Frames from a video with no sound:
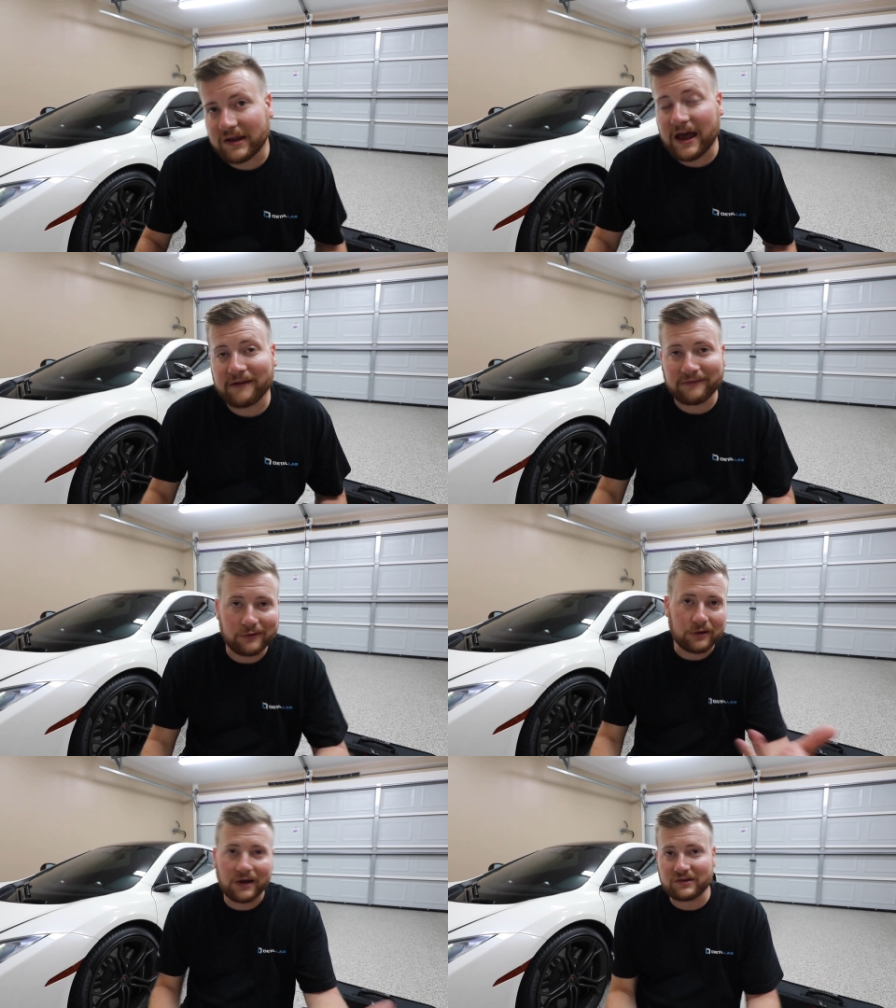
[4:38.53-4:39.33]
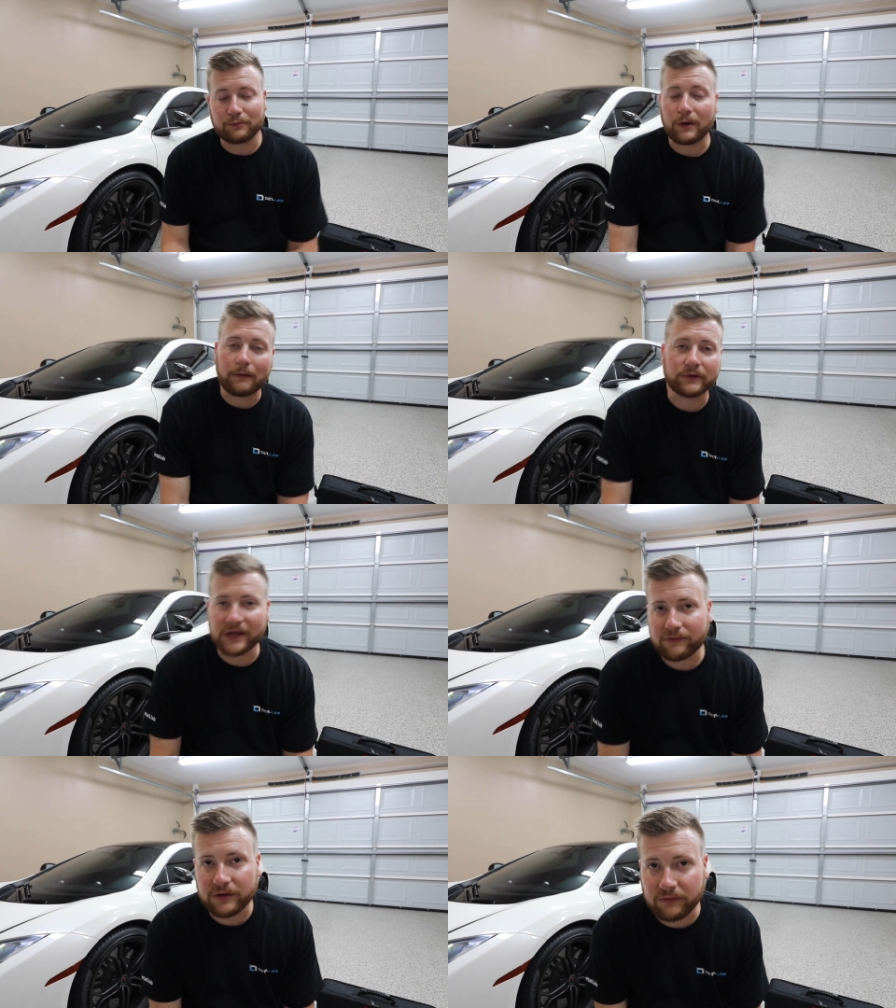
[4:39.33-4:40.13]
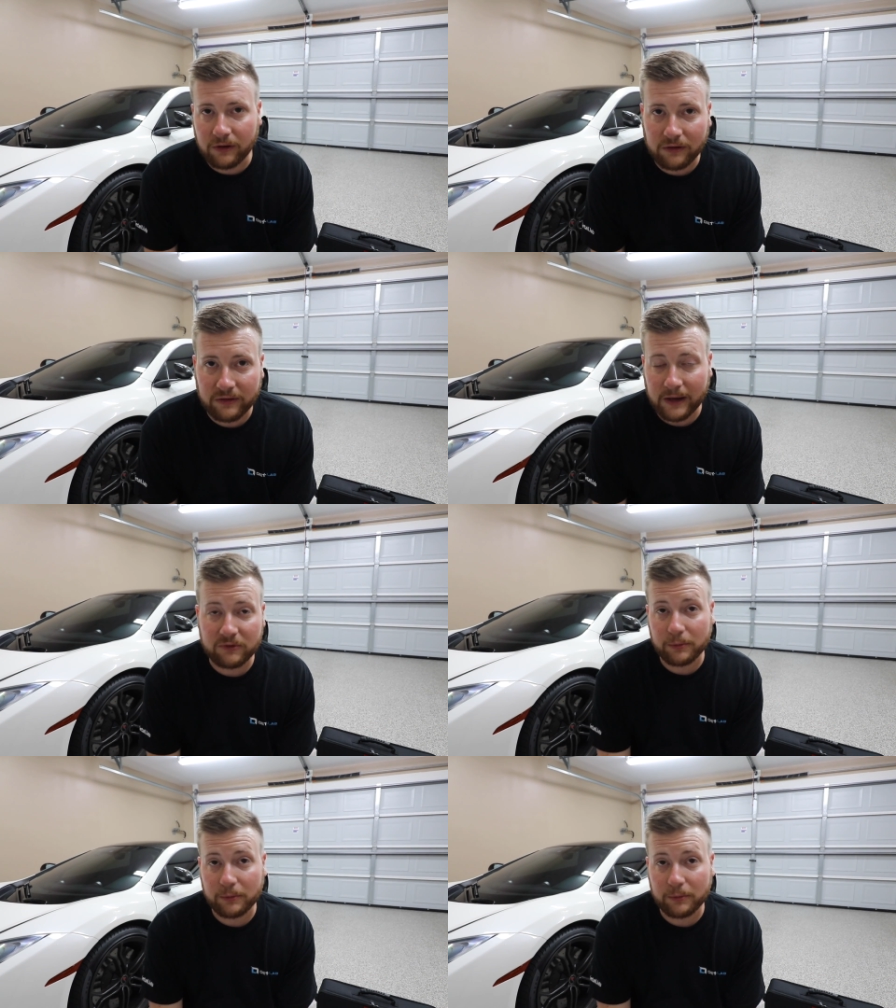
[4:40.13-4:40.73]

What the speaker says: Half of you guys have probably never even heard of them.